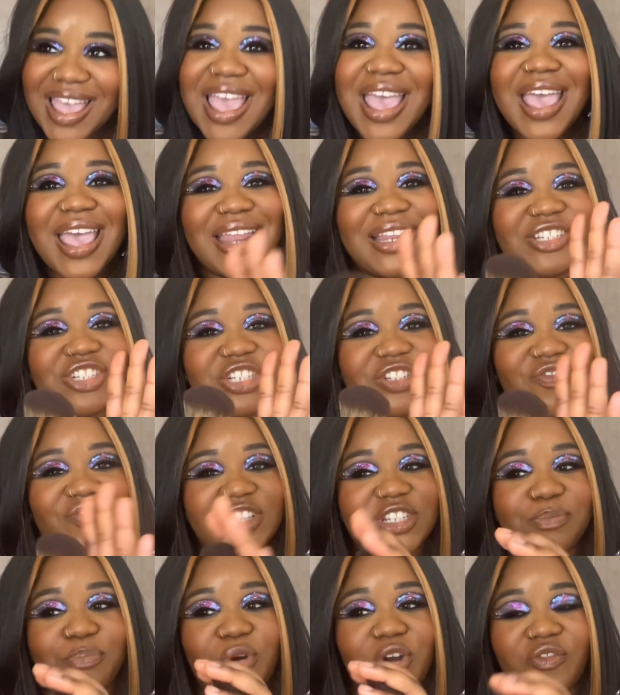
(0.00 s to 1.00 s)
and it just
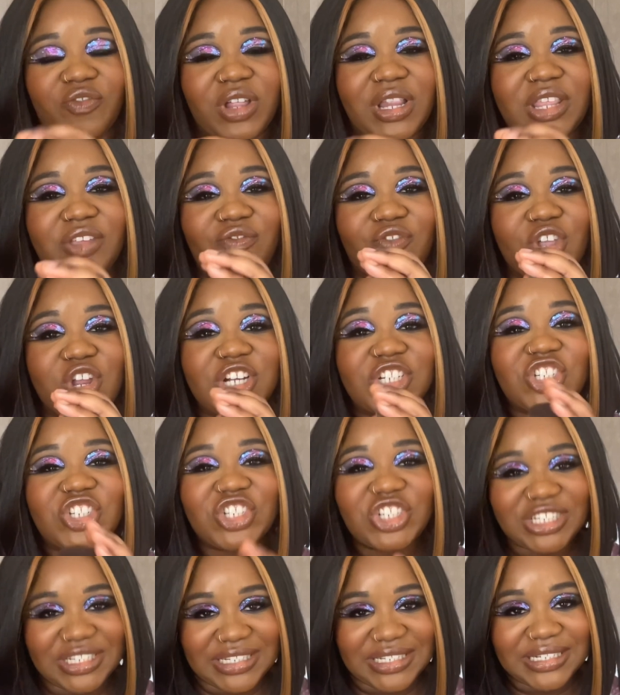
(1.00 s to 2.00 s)
fits perfectly for your
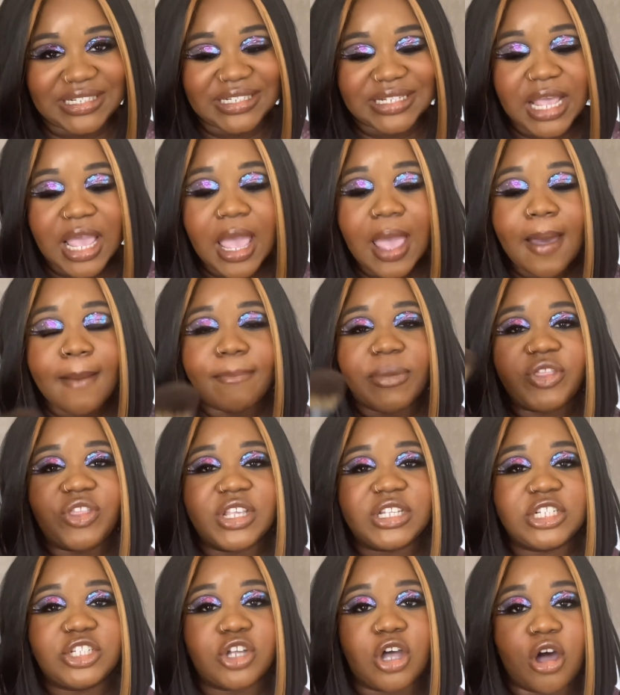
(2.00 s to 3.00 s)
cheeks. But
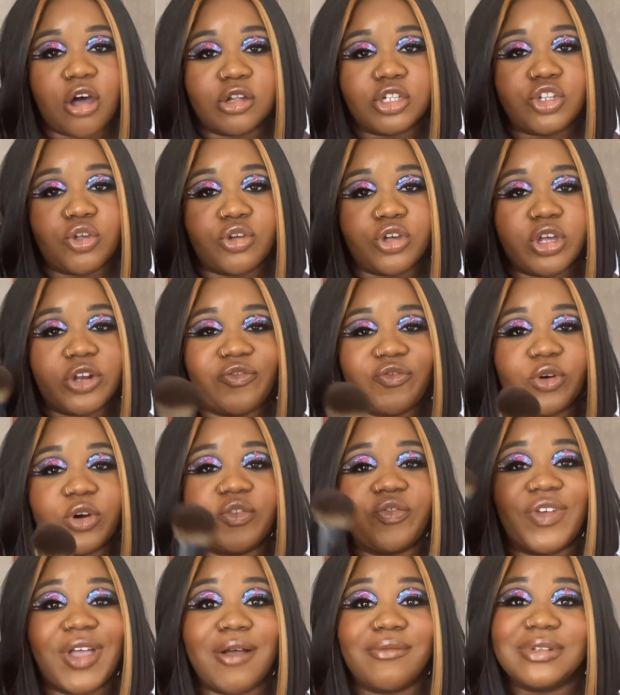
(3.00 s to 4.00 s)
this is also good for
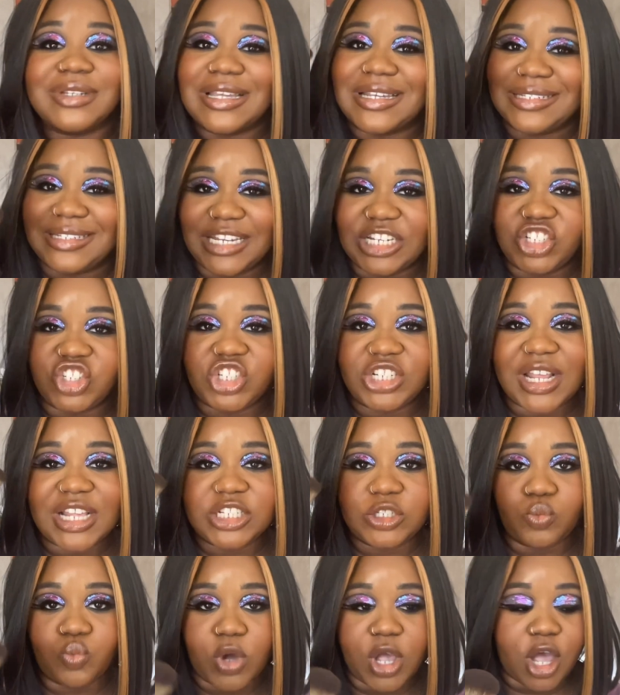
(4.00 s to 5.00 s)
foundation
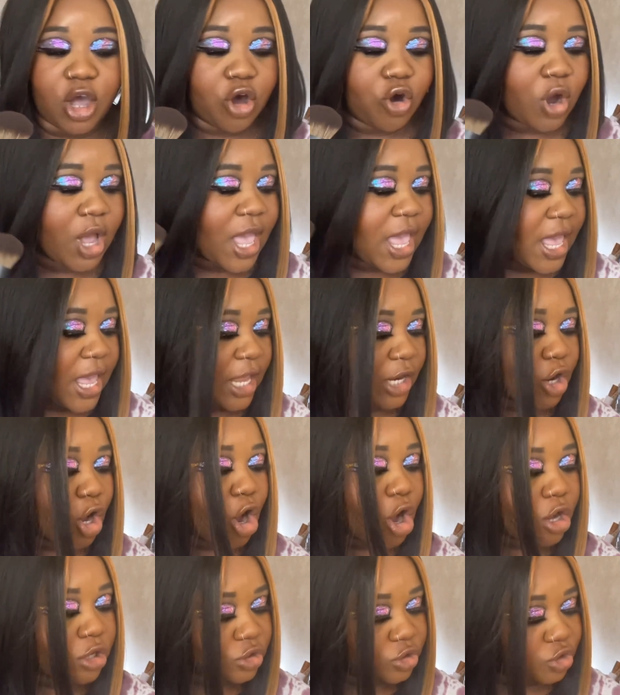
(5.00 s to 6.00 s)
as well. And
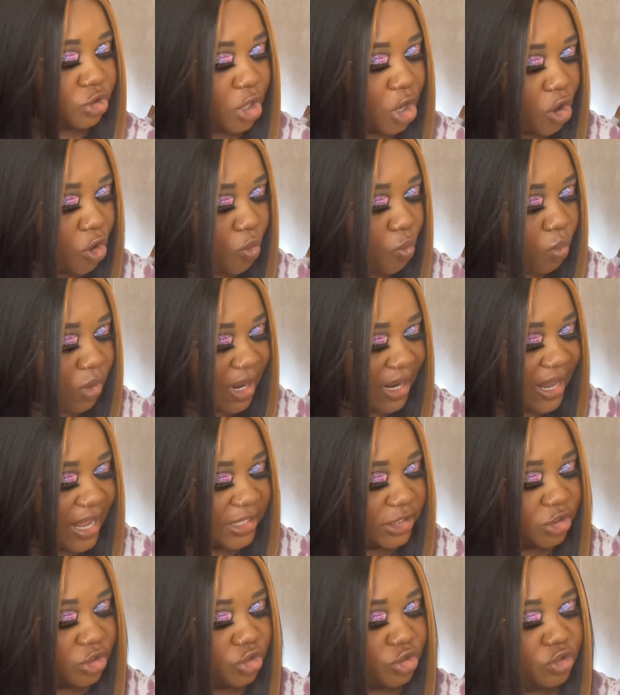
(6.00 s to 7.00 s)
also what I like
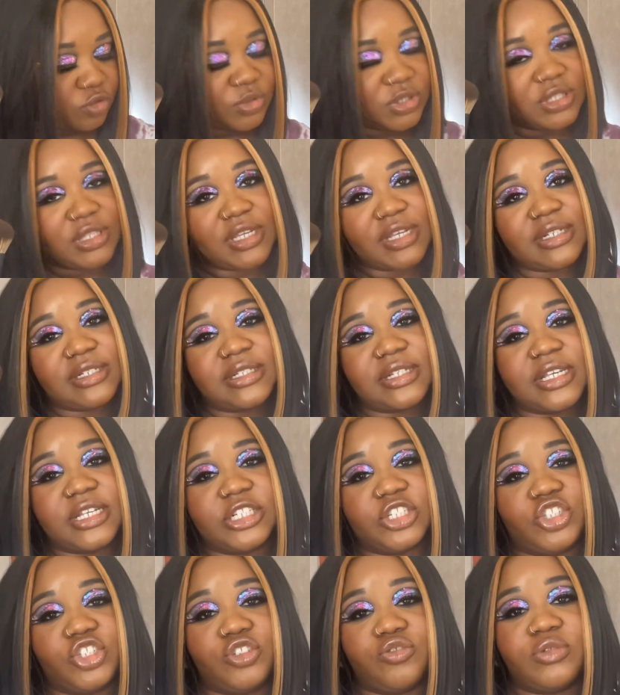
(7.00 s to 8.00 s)
to do with this
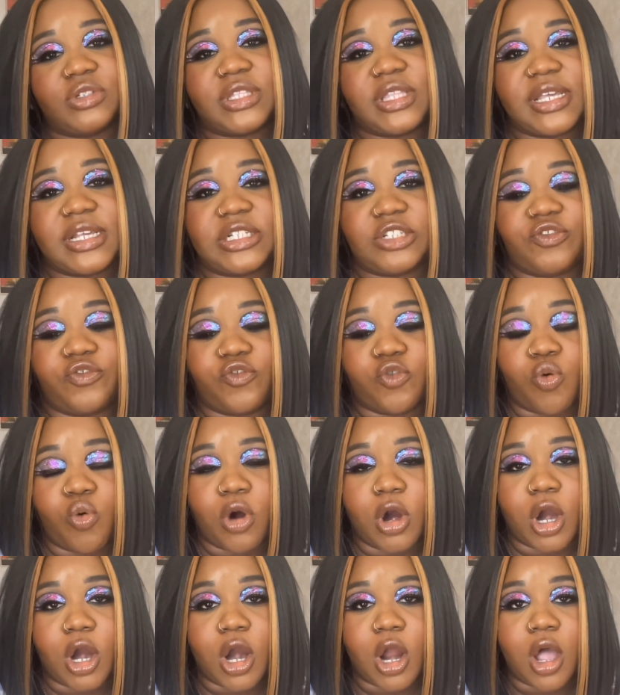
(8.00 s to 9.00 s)
is use this
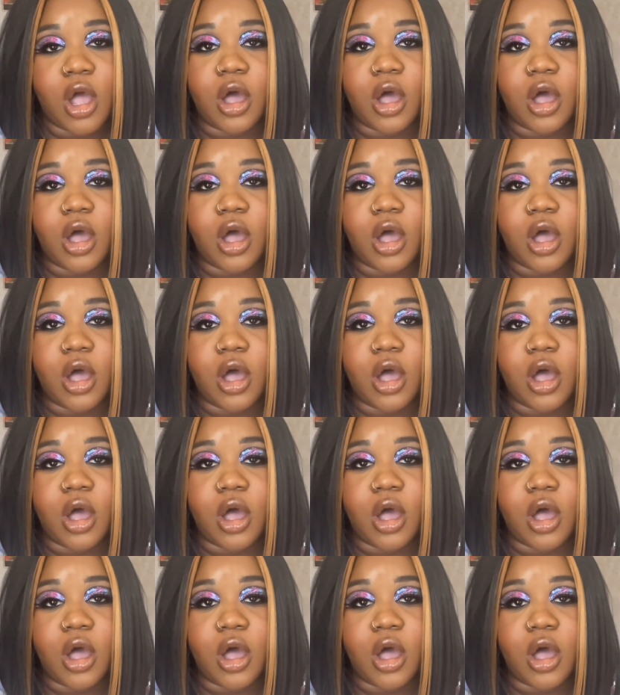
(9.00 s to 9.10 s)
for